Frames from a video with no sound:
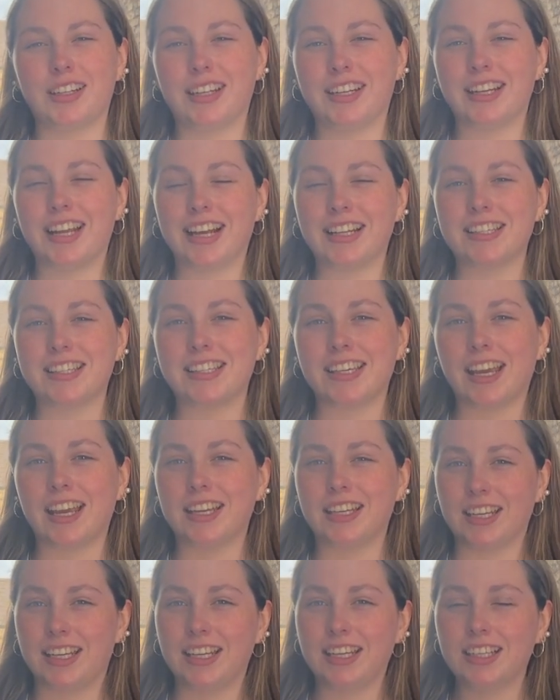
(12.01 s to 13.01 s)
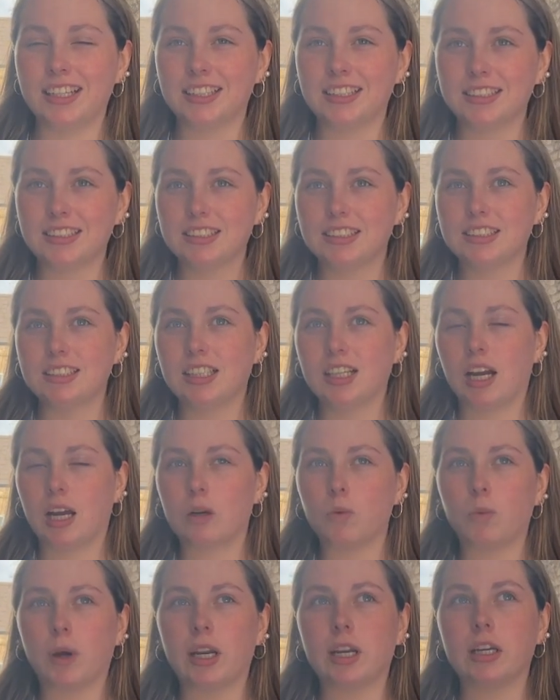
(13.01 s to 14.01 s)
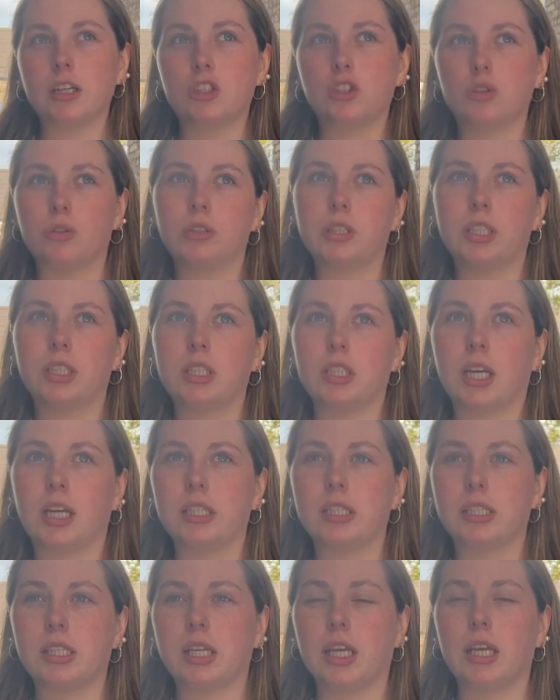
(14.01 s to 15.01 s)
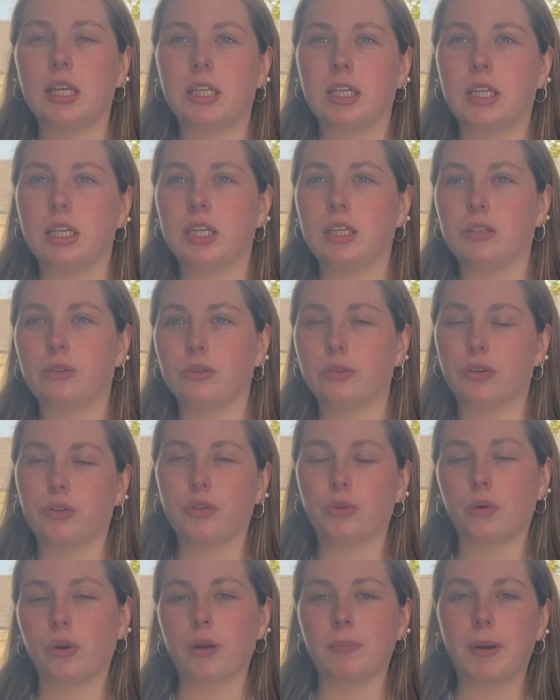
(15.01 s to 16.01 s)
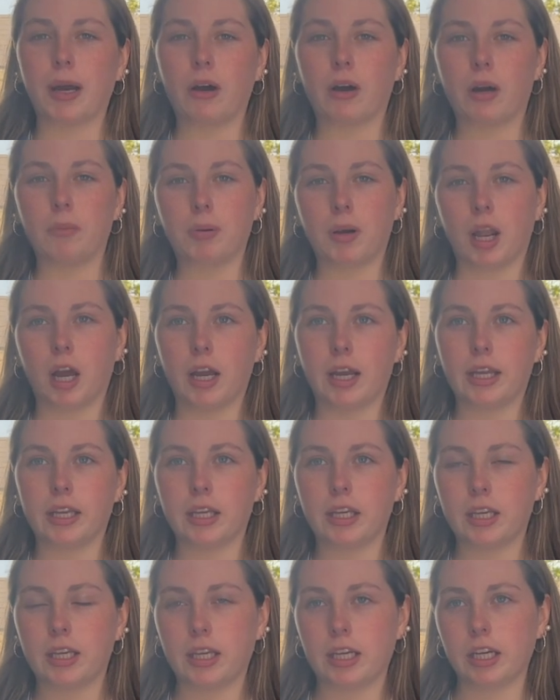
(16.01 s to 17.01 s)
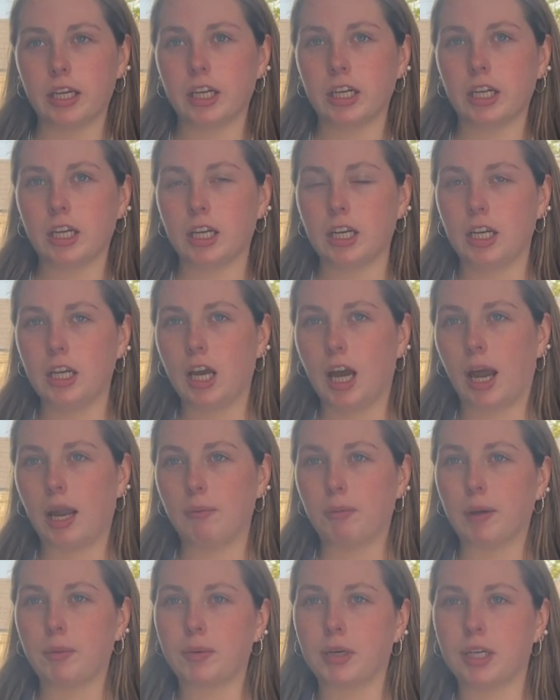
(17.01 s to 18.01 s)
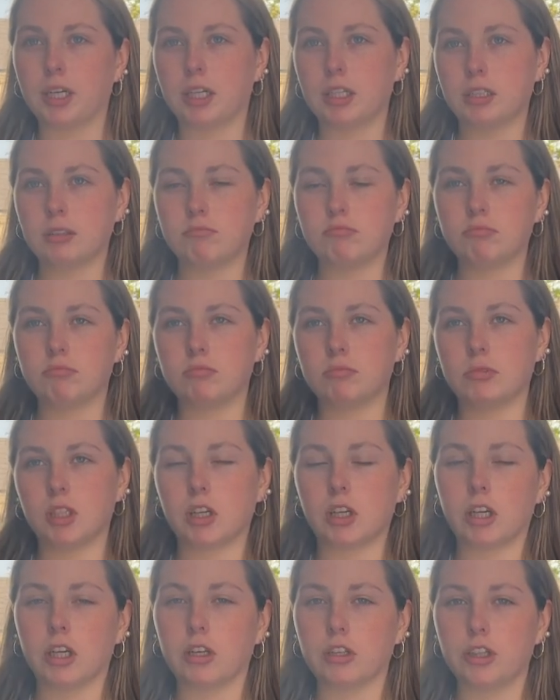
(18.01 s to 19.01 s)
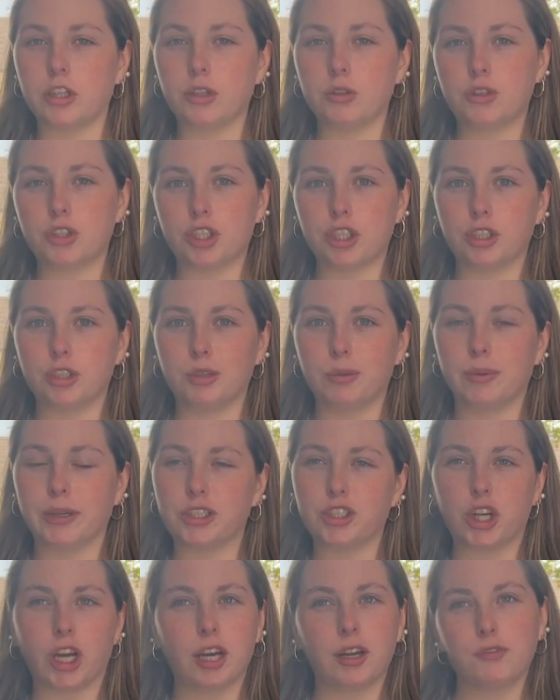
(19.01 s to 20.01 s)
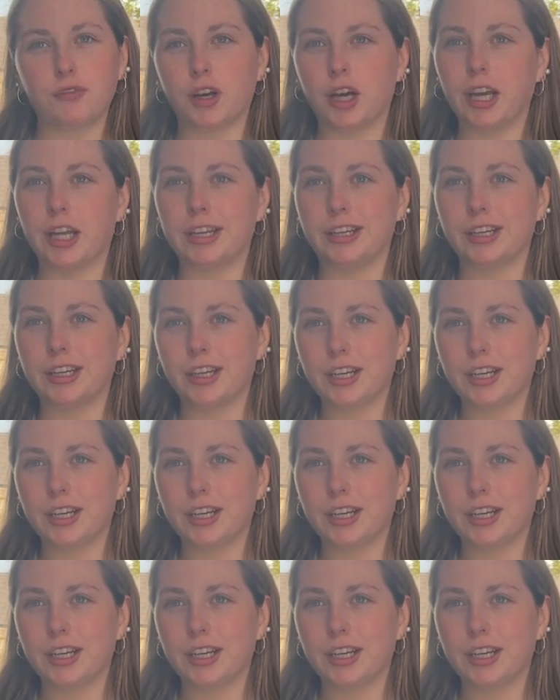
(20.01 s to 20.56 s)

NCAD. And when I joined NCAD or thought about applying here, I remember looking on YouTube and trying to find